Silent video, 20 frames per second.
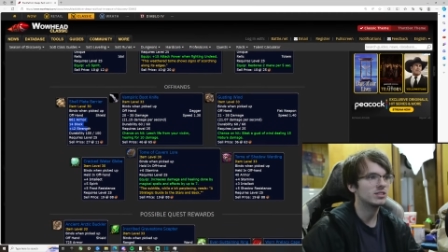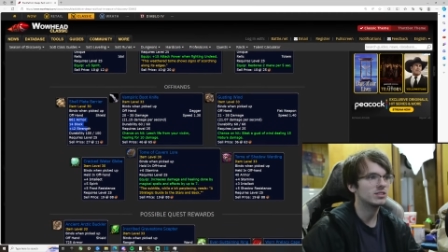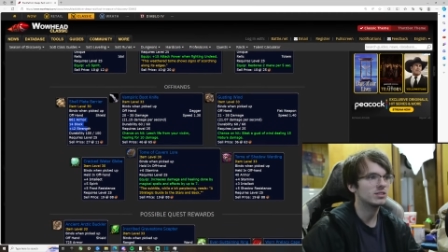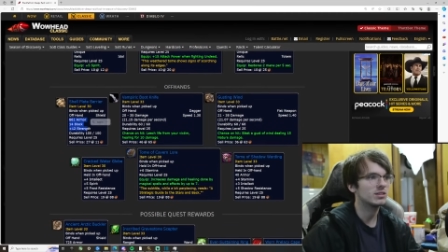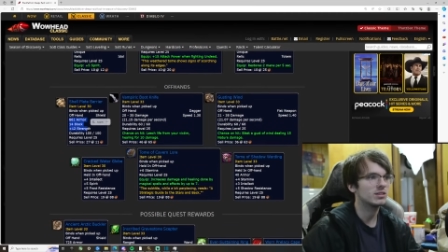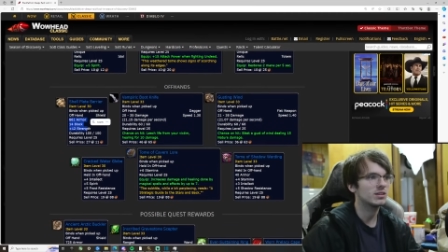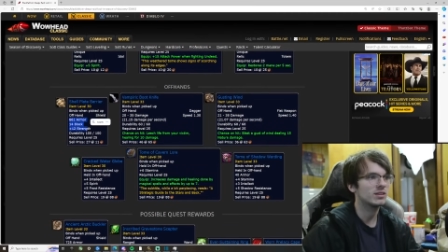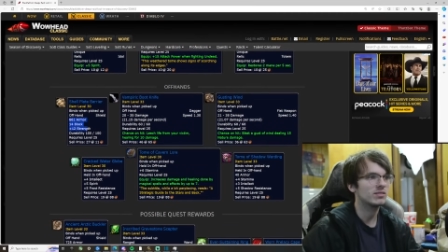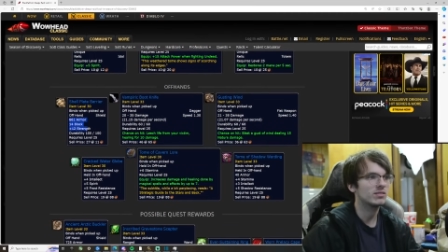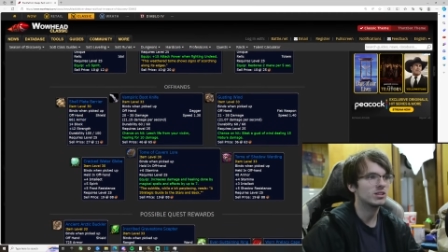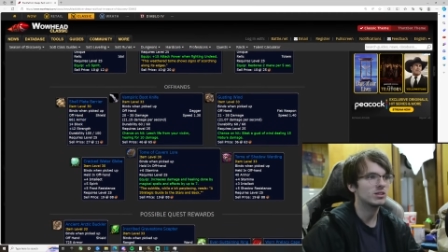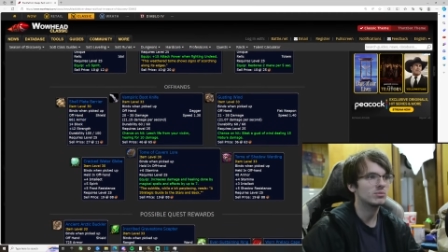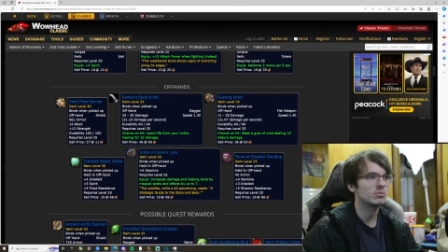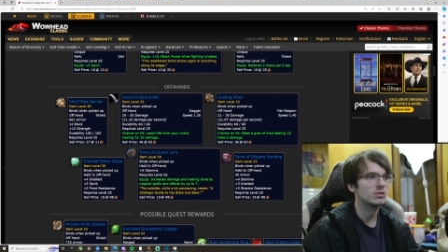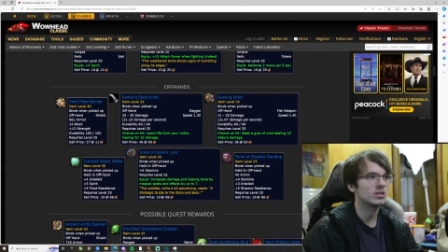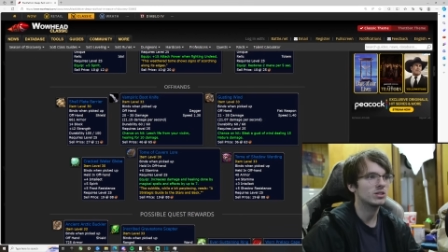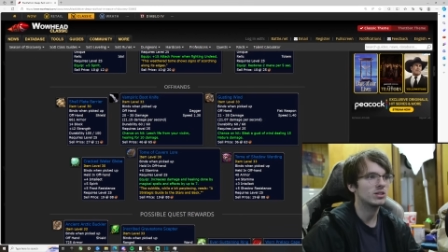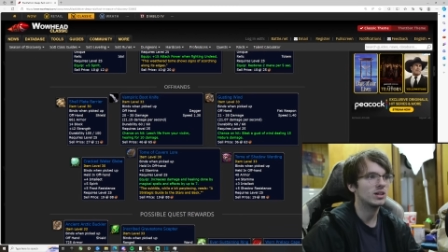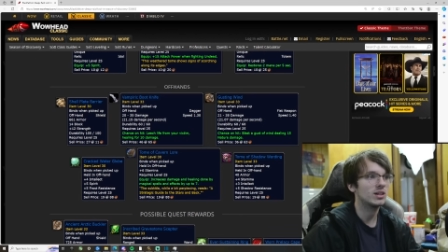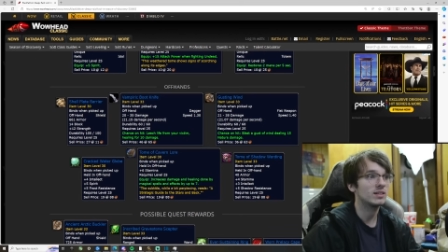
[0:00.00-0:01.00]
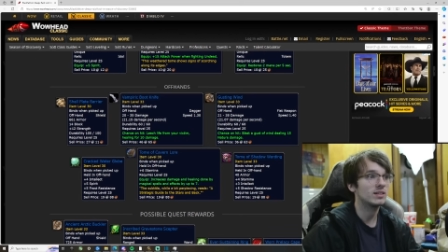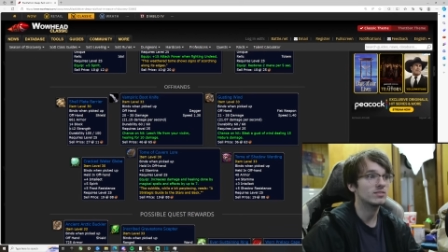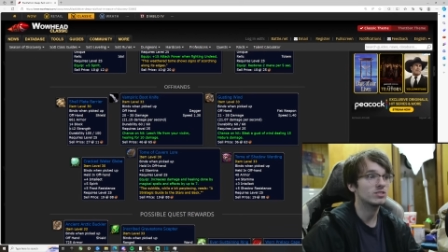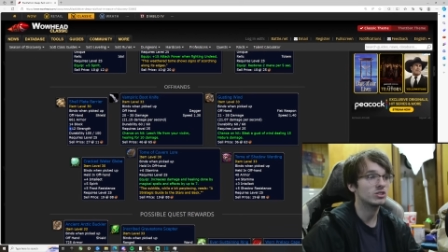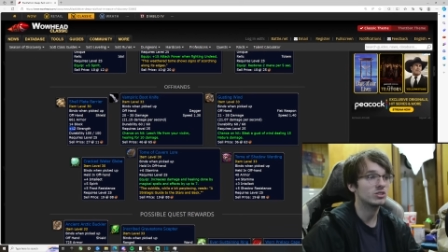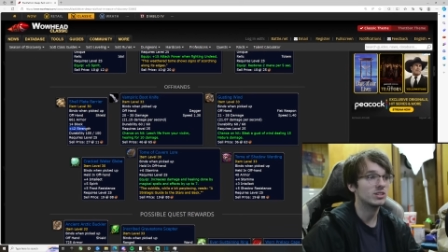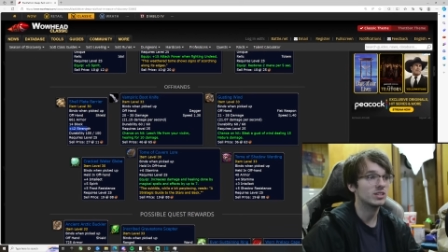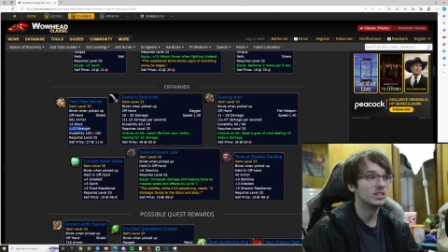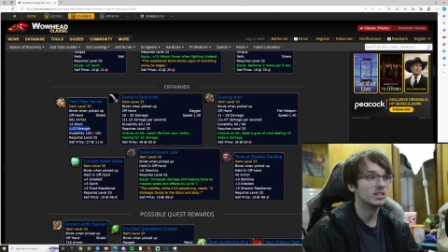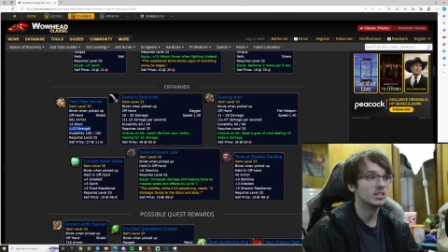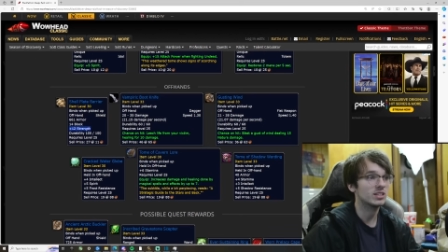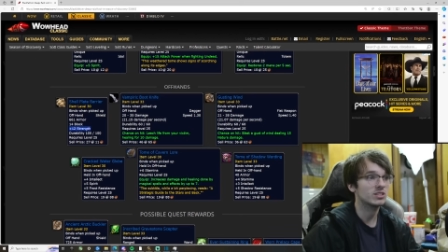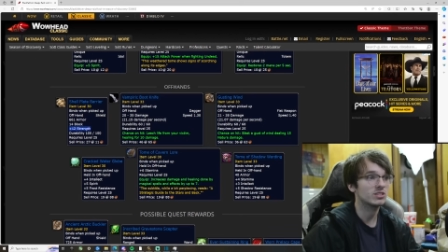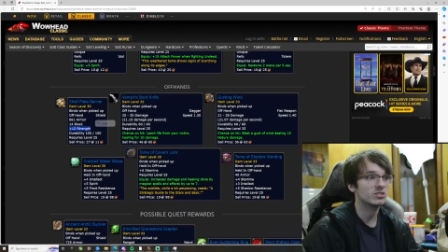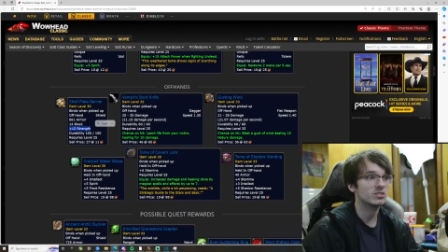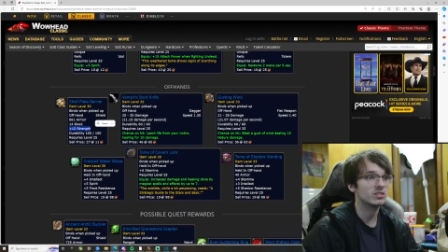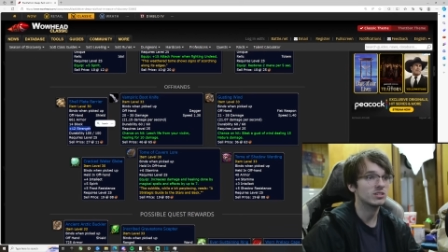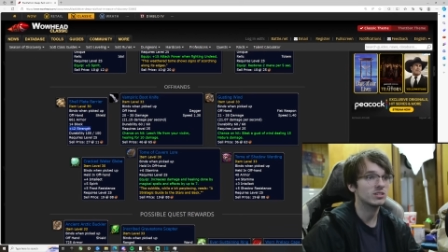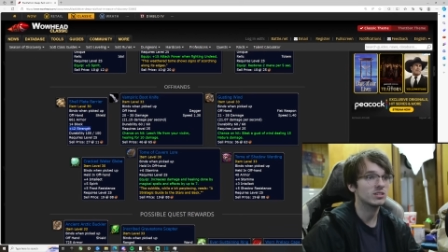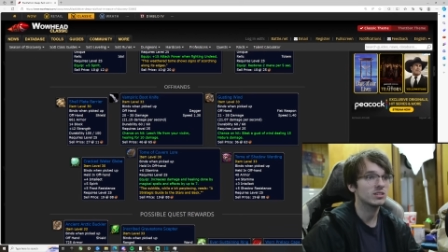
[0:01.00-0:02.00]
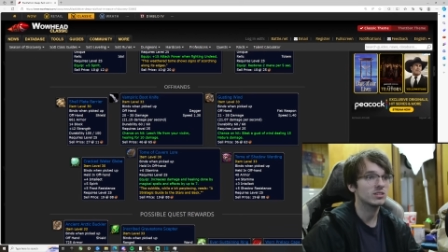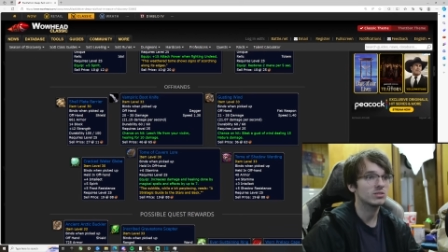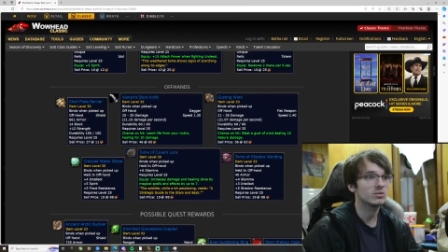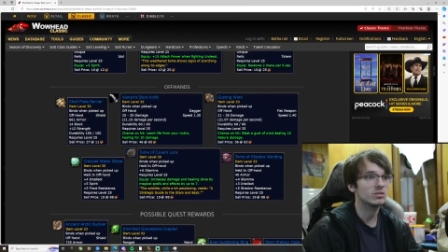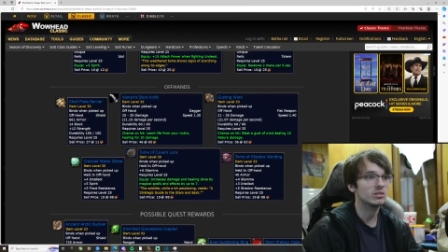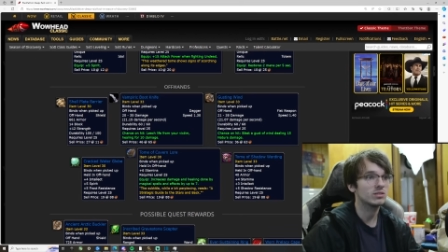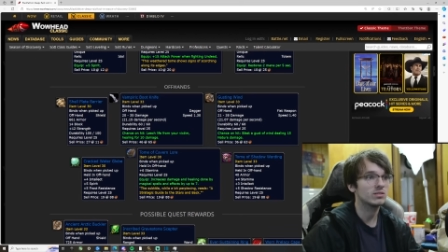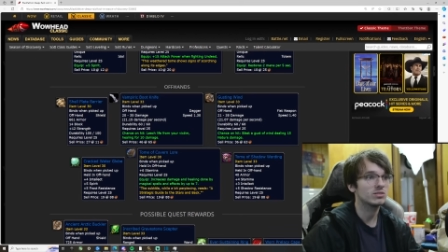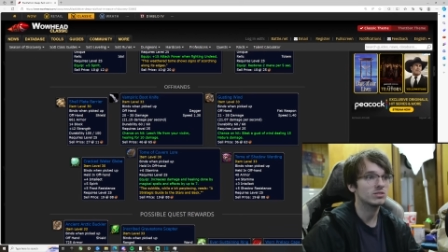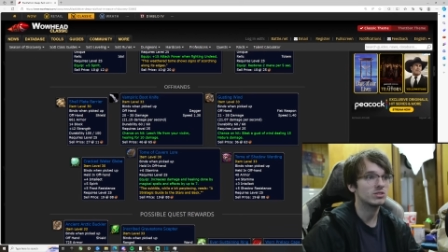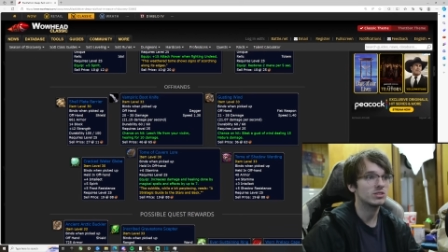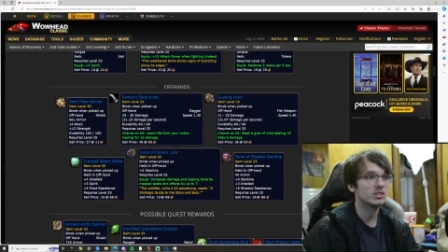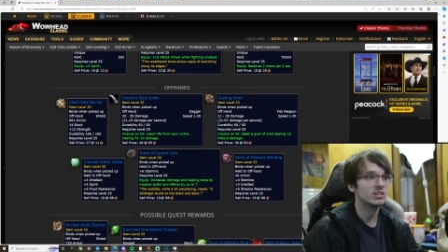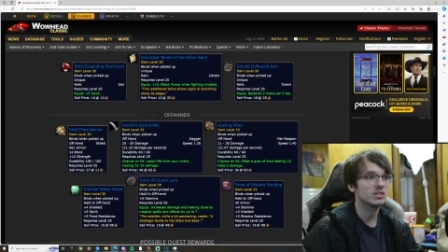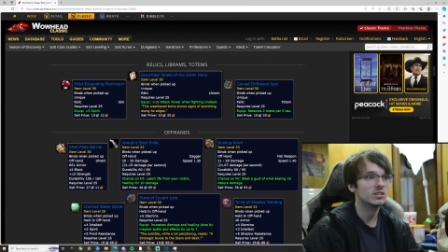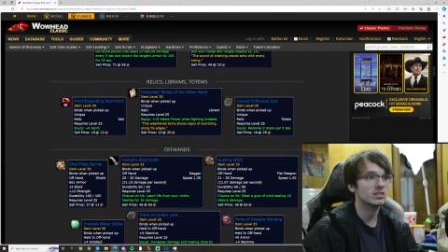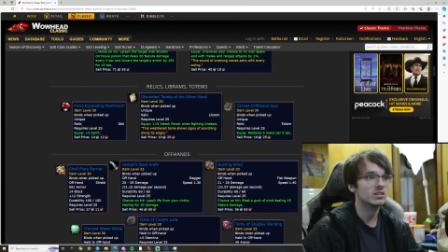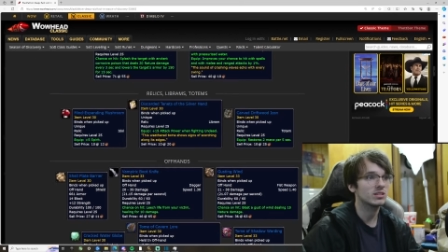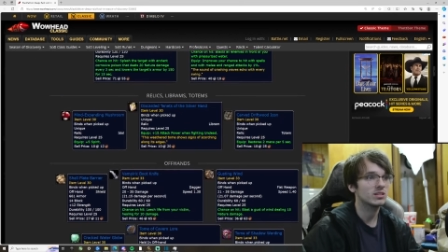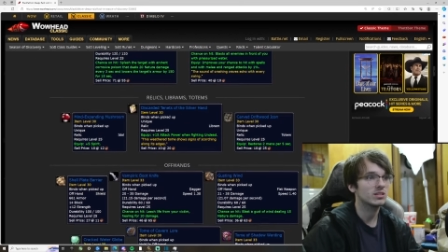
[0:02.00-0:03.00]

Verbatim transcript: It's a lot of armor, a lot of strength actually, 12 strength.